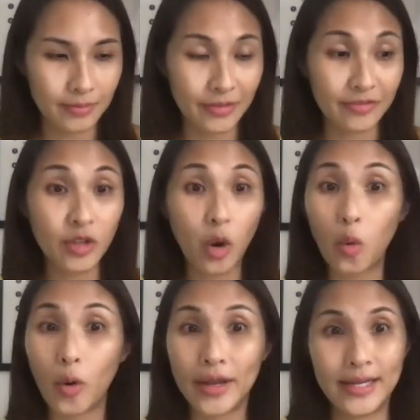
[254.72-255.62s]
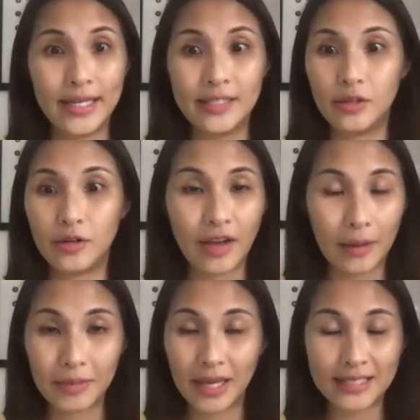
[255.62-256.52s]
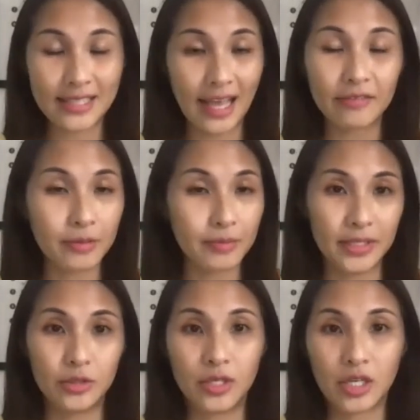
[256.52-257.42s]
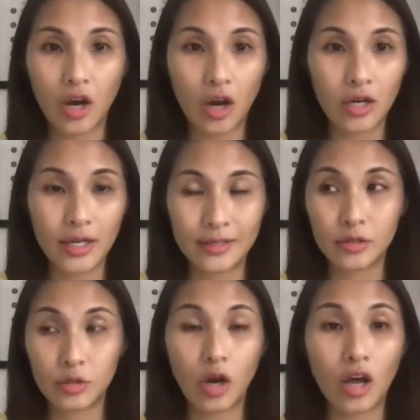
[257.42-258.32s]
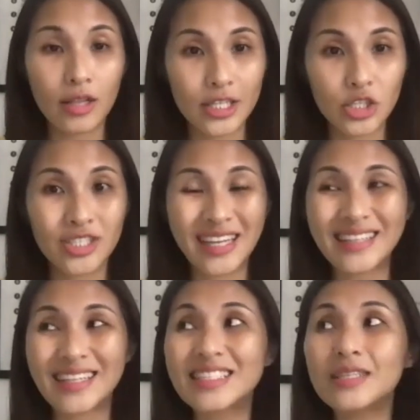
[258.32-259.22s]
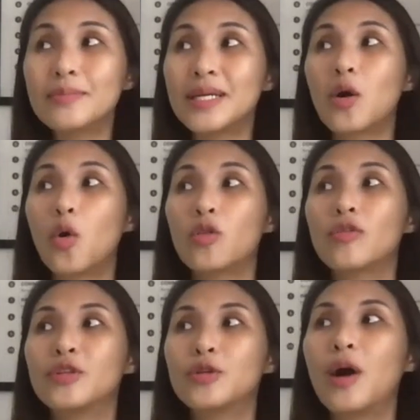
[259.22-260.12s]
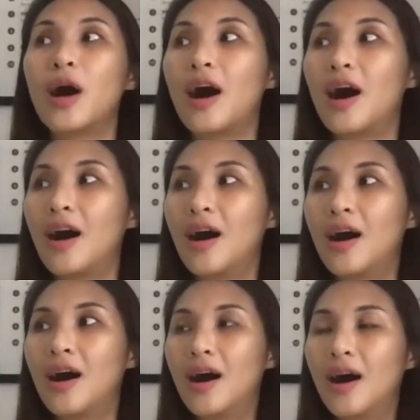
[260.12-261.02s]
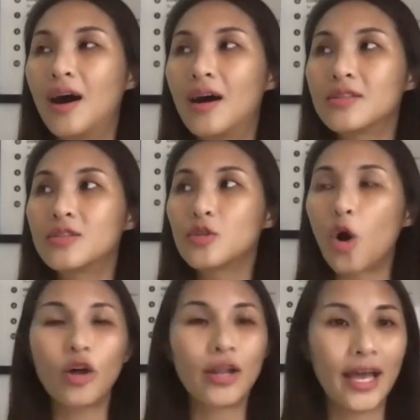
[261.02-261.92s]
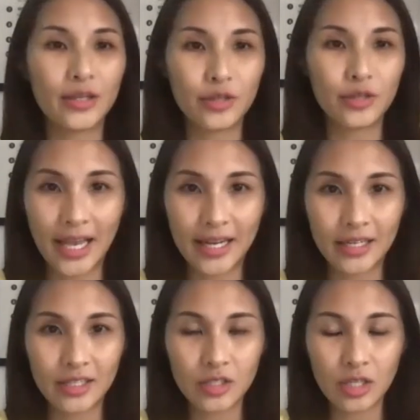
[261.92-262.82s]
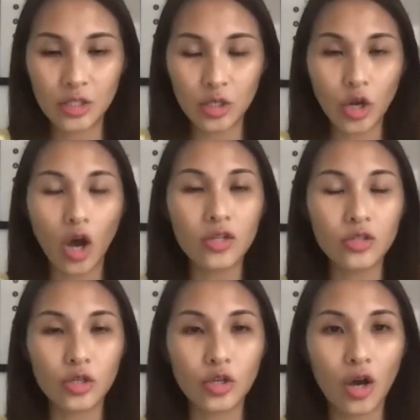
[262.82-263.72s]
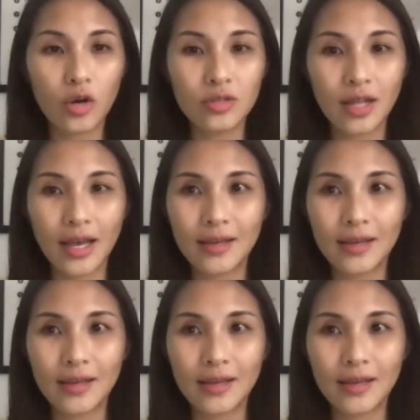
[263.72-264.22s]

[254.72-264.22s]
no one in your family has ever been to college, that doesn't mean all of you are not educated. You're not like